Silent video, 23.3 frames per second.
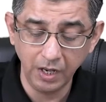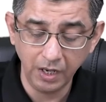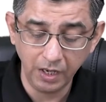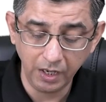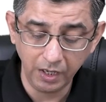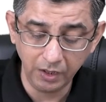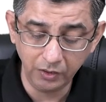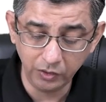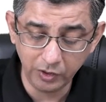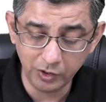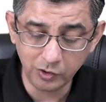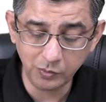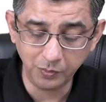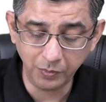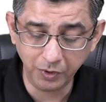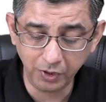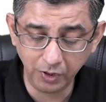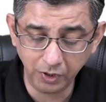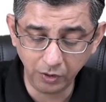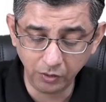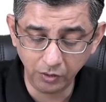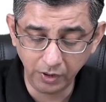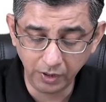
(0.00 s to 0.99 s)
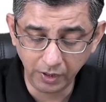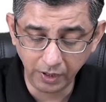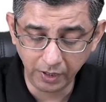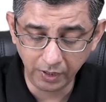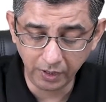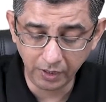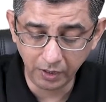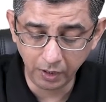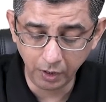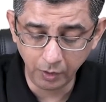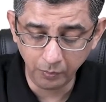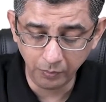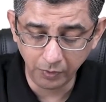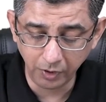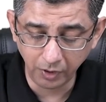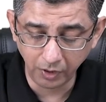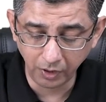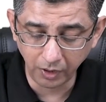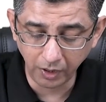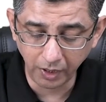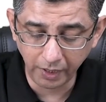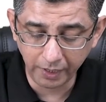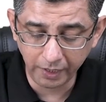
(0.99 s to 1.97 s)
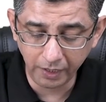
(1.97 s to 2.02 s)
in this particular diagram,
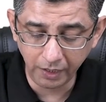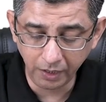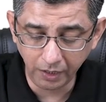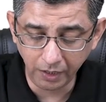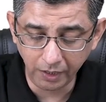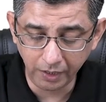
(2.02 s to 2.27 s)
right